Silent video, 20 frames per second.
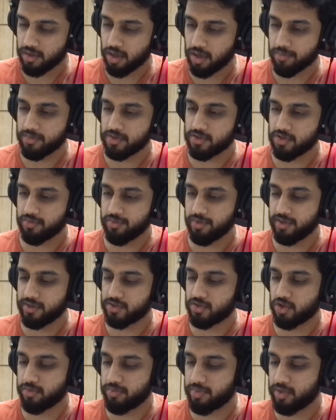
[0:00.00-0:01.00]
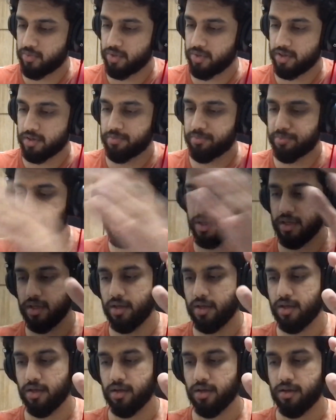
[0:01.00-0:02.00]
I'm assuming it's going to be where
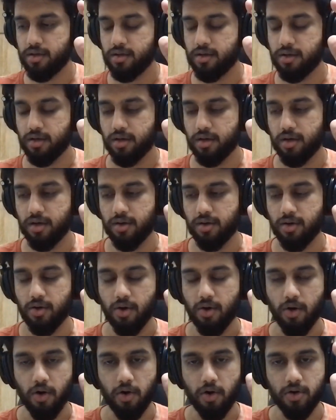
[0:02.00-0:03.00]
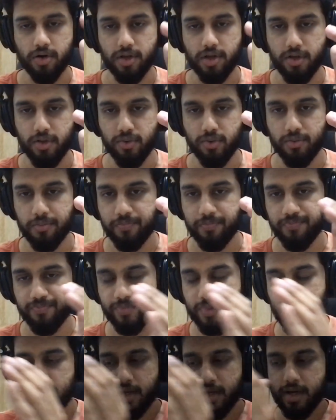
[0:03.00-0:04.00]
P or Q
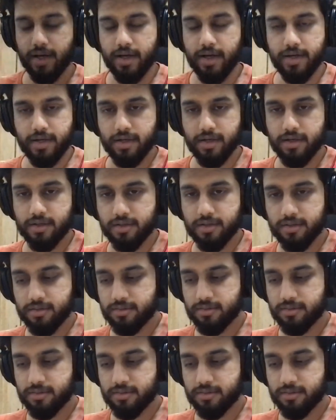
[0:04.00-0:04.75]
and R.